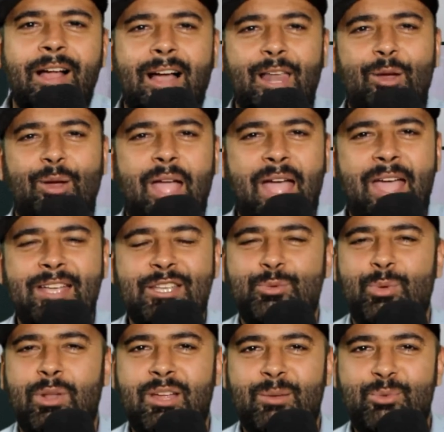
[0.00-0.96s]
Hello
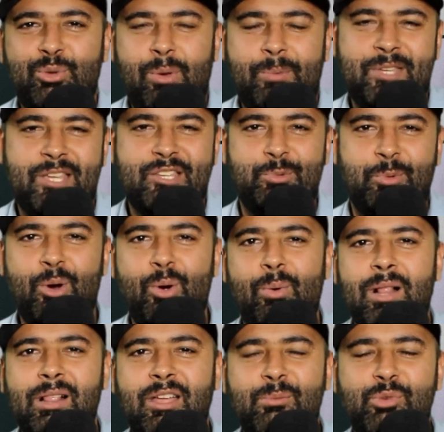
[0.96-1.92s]
guys, welcome to WebSensePro.
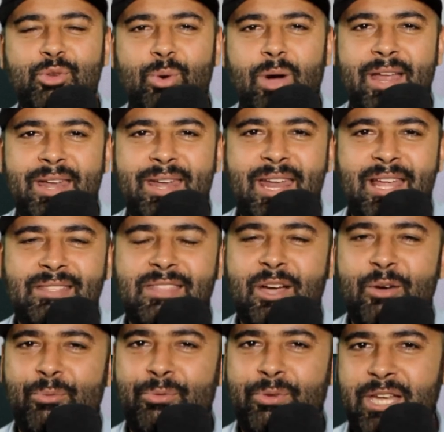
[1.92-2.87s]
Welcome to
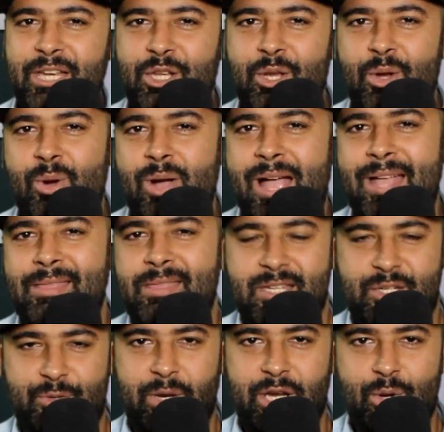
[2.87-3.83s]
another video, and
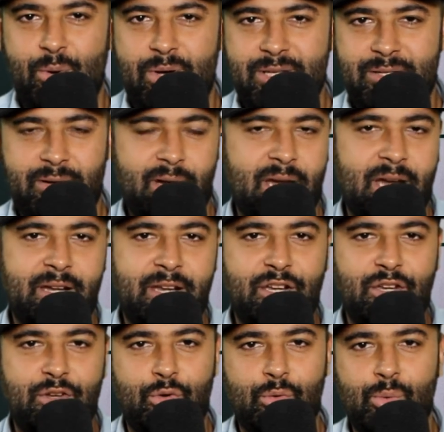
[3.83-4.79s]
this video is
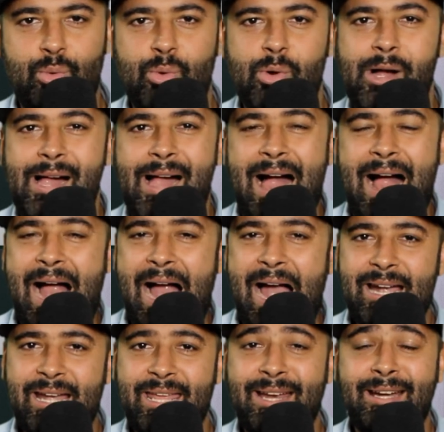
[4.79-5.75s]
related to
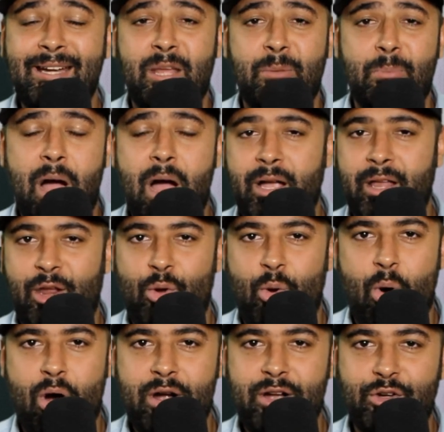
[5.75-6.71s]
adding DMARC
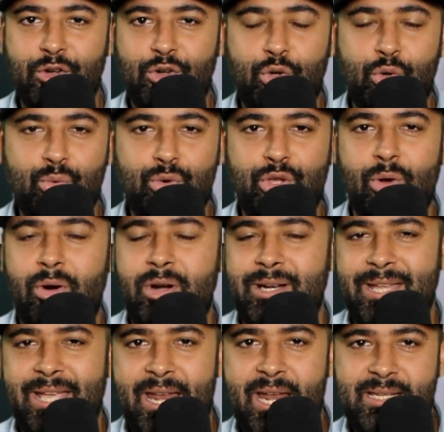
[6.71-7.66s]
record to your
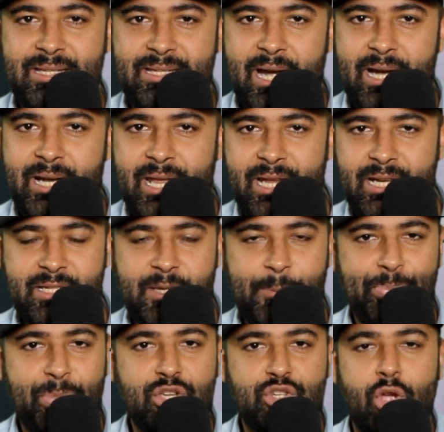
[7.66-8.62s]
DNS settings.
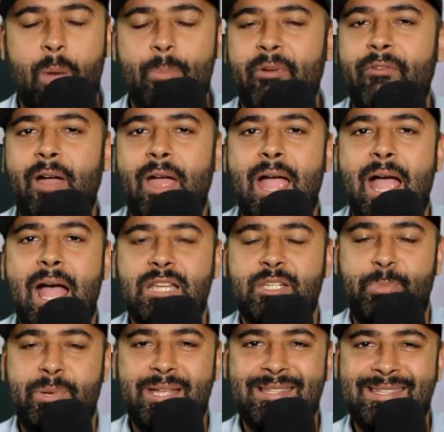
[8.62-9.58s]
Shopify
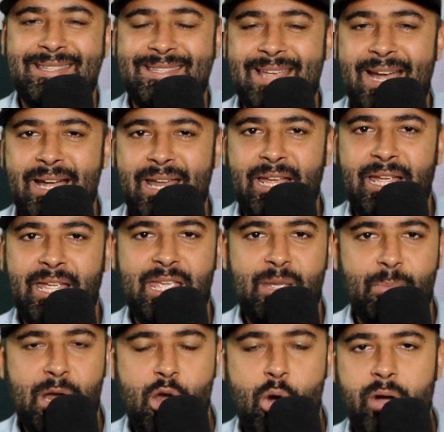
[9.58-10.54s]
has been sending
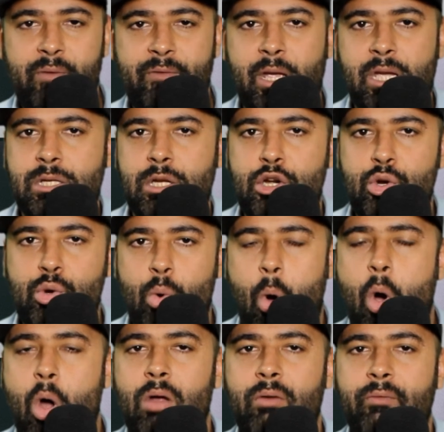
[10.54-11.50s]
email notification to
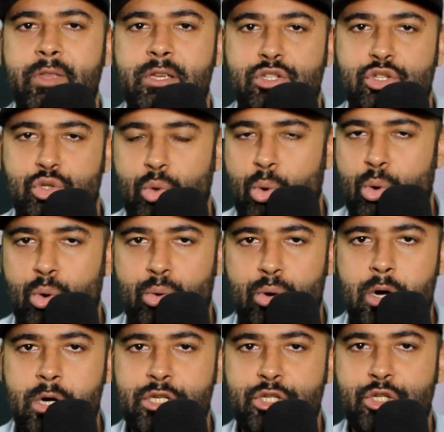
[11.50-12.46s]
all of the store
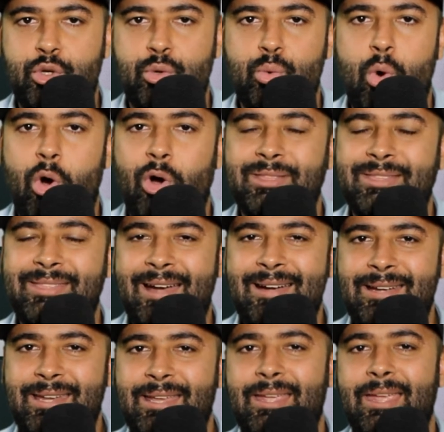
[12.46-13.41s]
owners to
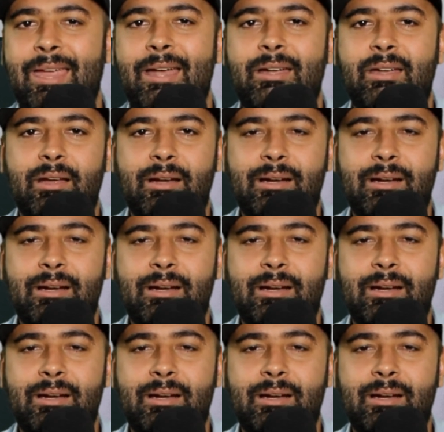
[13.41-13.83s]
authenticate